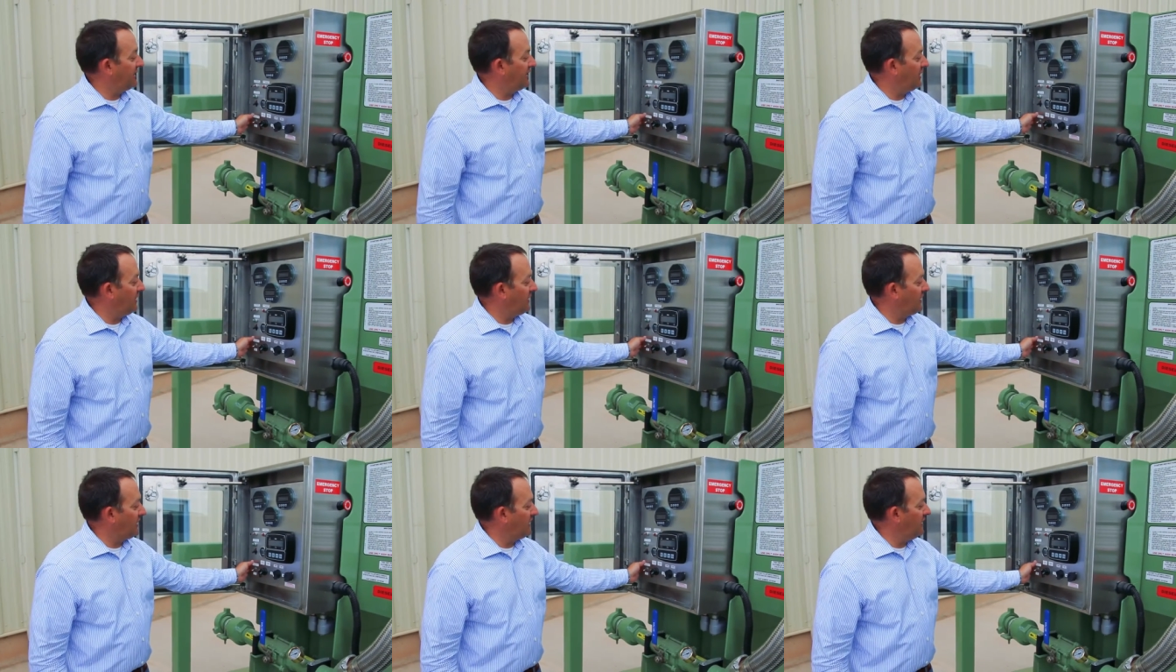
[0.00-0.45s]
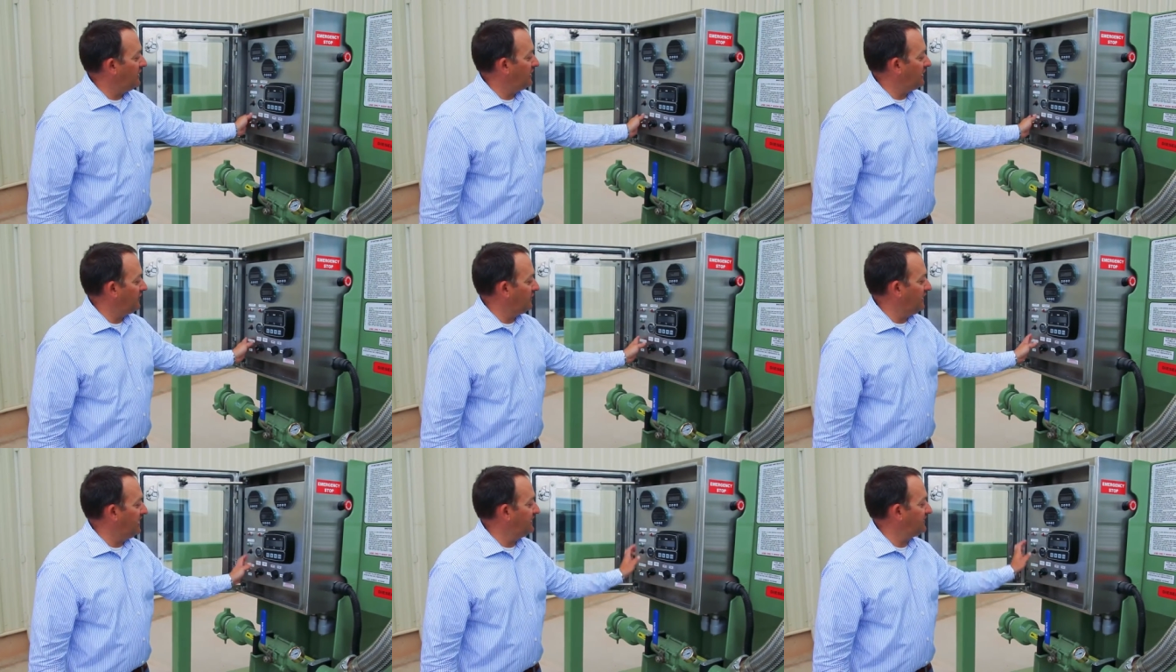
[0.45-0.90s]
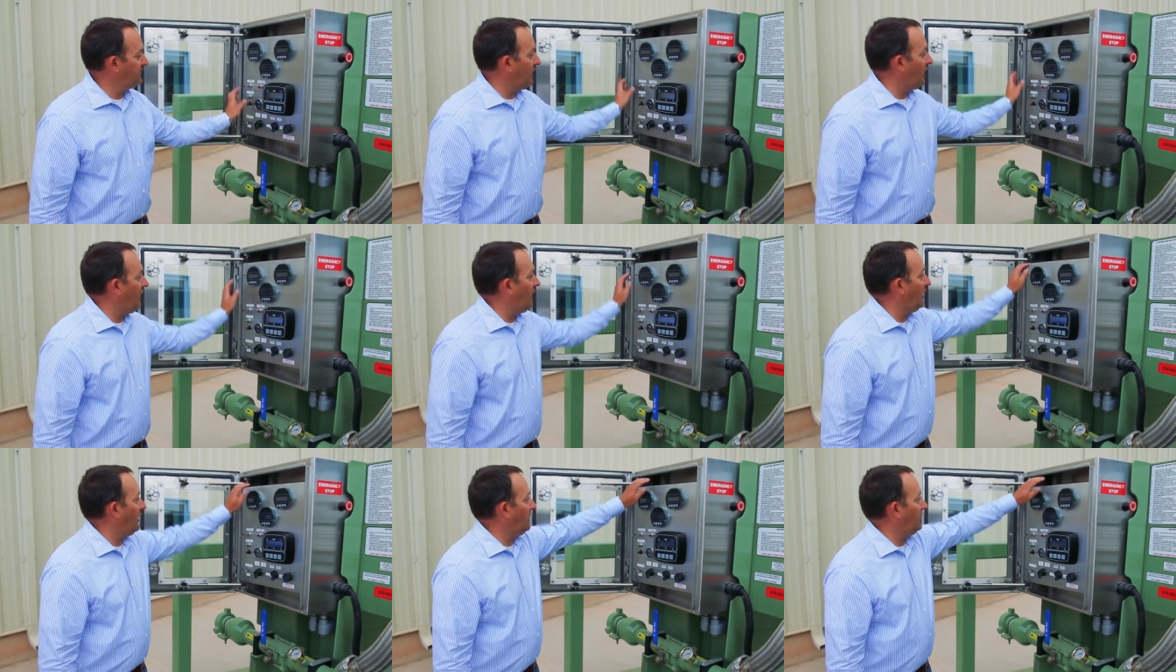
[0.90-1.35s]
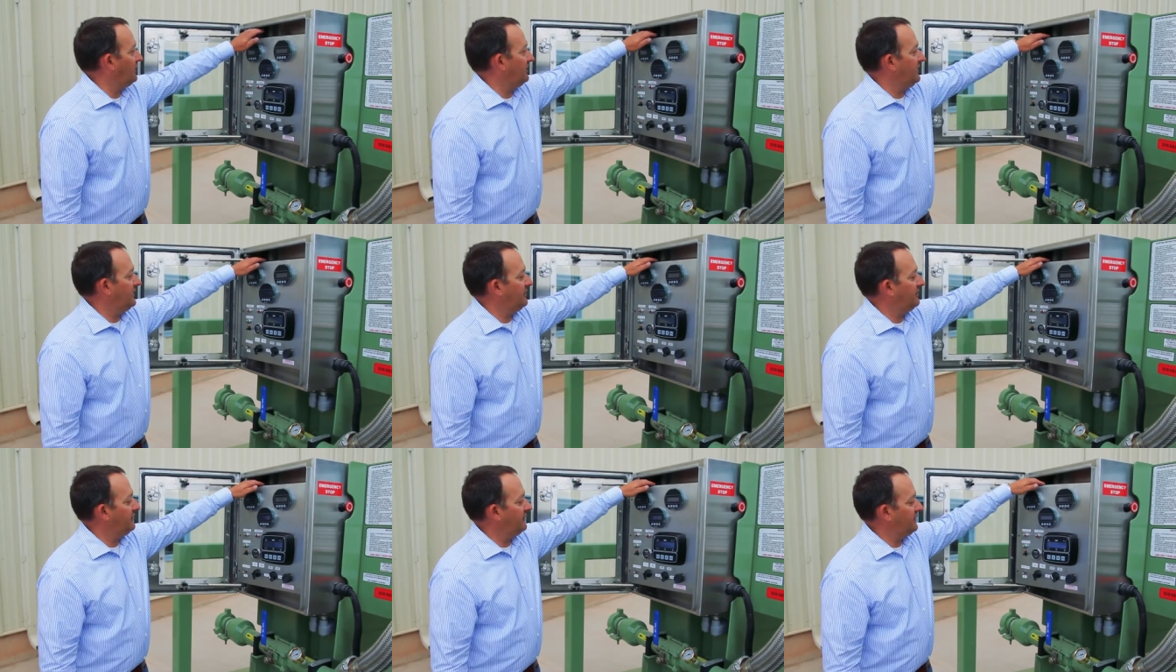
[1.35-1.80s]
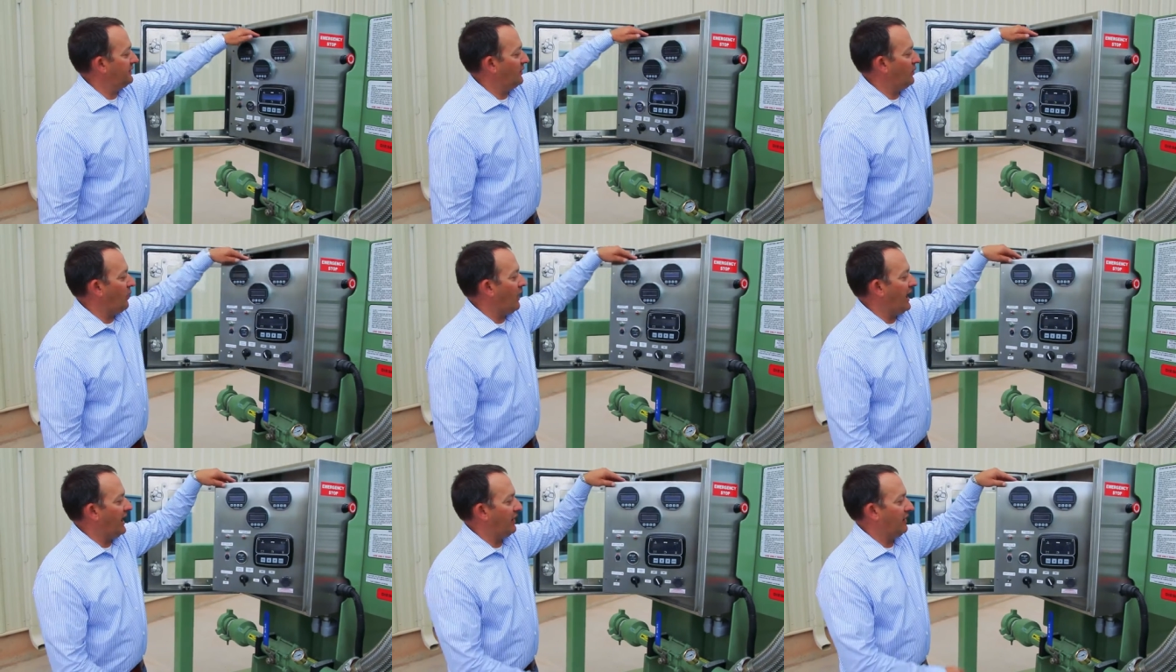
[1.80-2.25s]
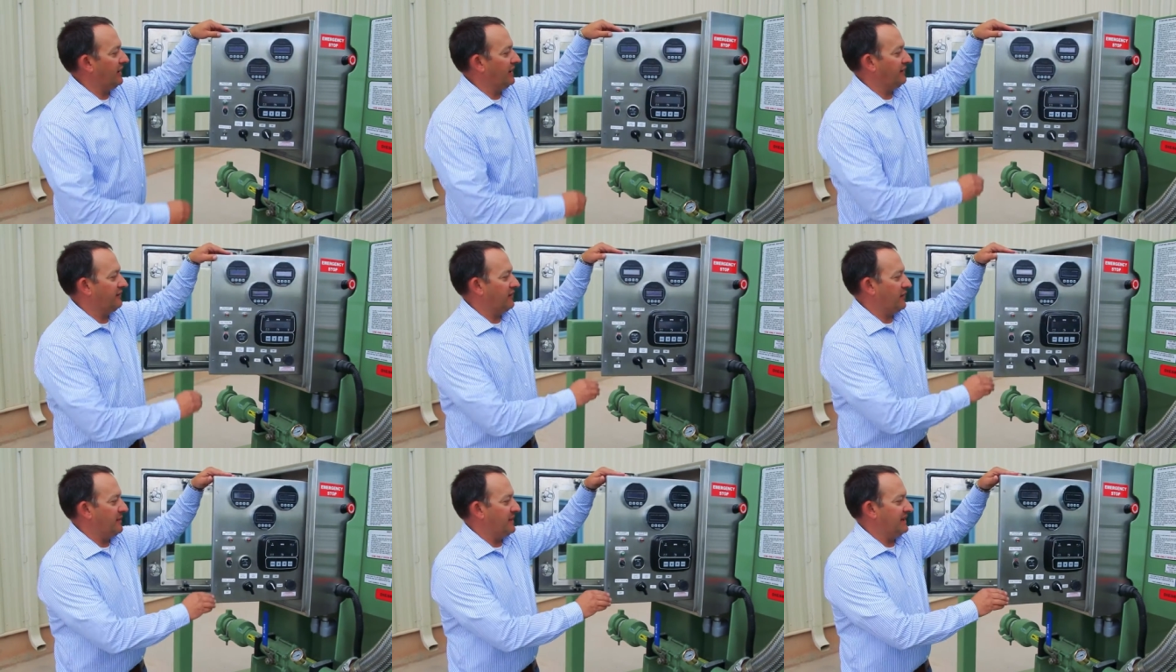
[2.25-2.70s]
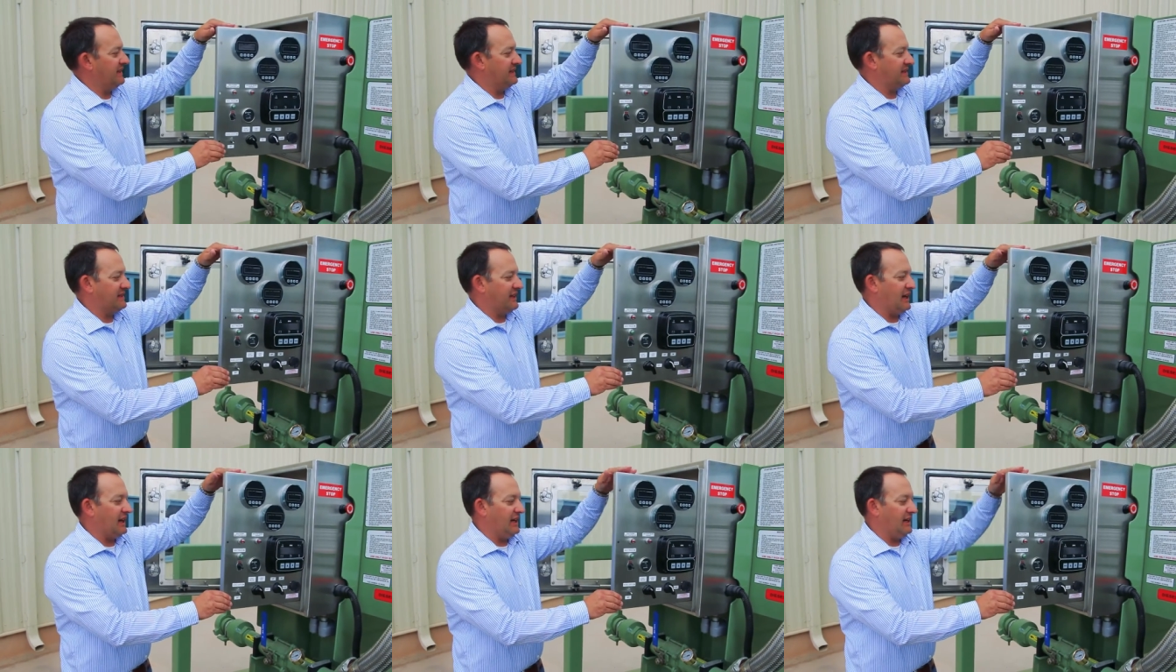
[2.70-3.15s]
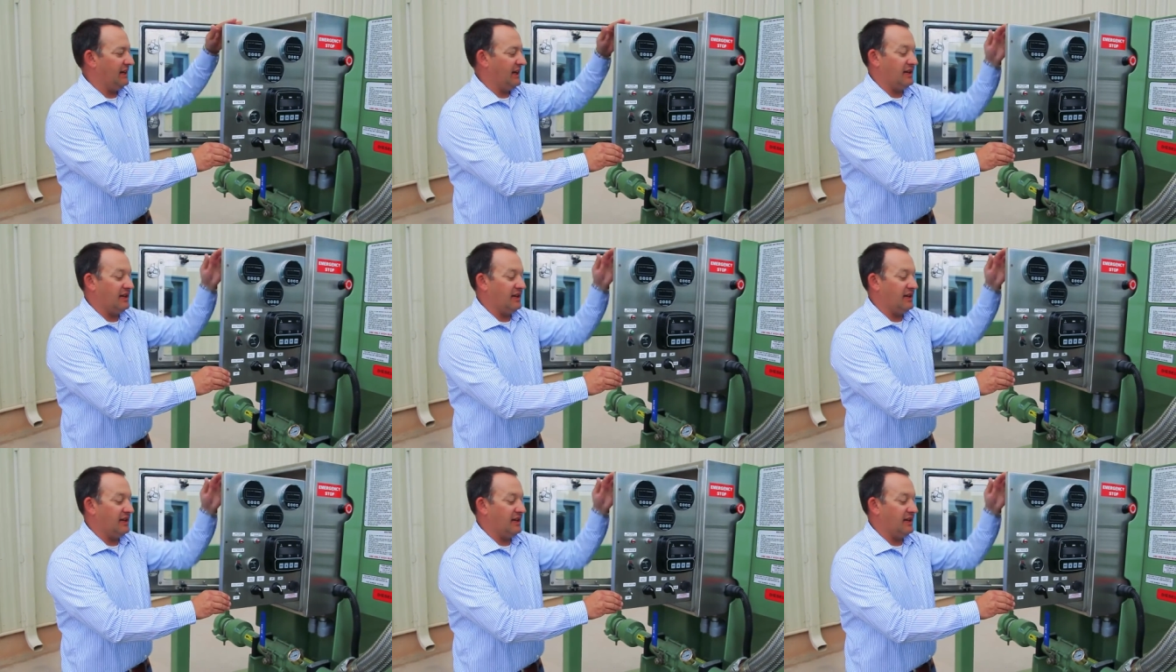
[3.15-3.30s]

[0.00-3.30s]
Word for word: You, you can reach all the wiring from inside.